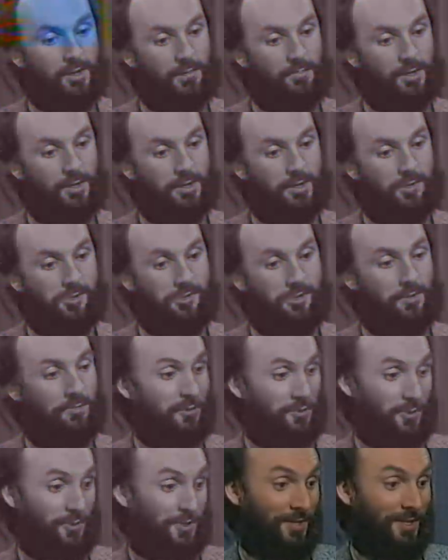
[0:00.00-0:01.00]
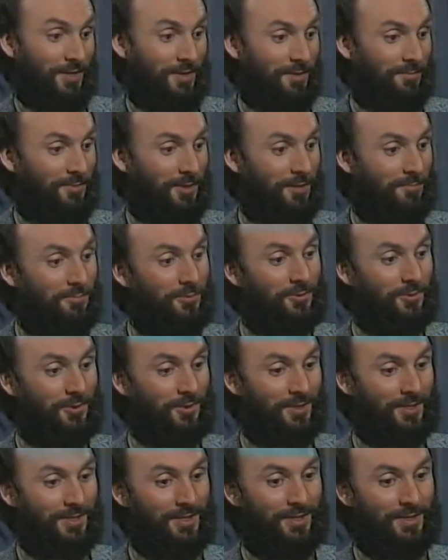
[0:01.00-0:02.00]
But as I point out in my
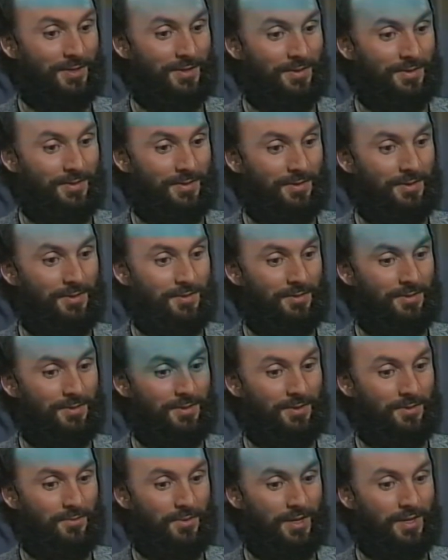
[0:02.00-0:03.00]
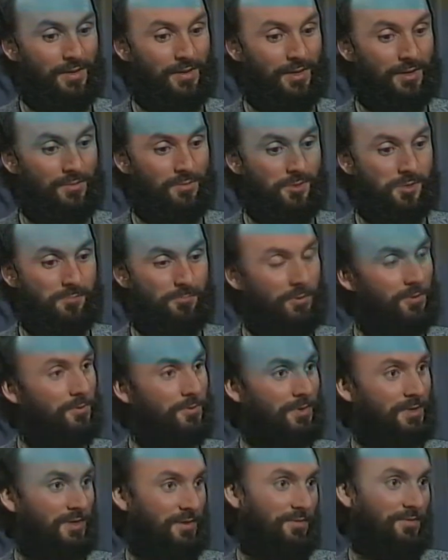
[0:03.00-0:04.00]
book, in a way that was
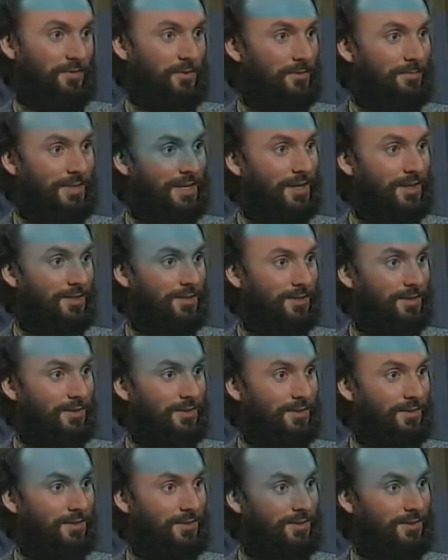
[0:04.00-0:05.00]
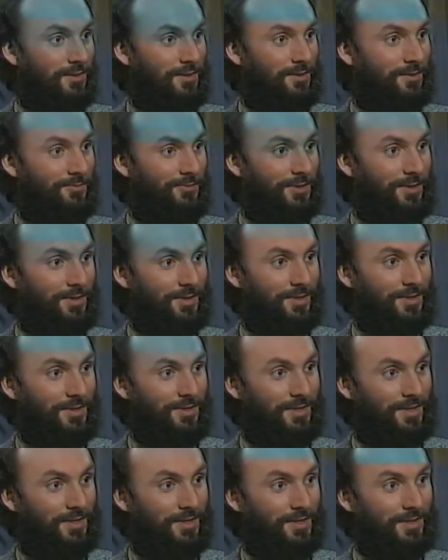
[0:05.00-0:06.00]
purely a formality, and it didn't
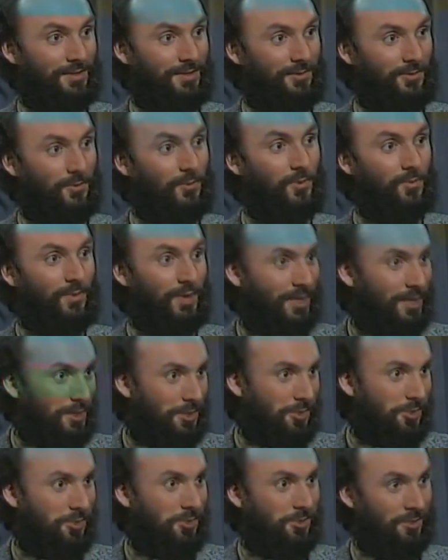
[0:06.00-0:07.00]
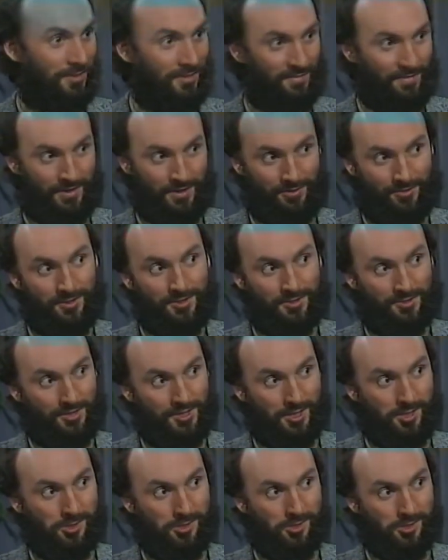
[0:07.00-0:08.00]
really always serve their
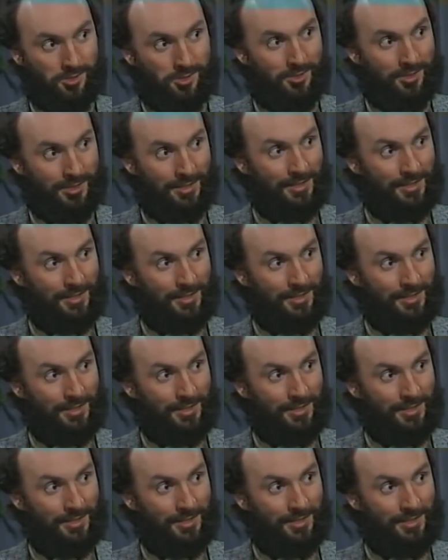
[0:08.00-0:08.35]
interests.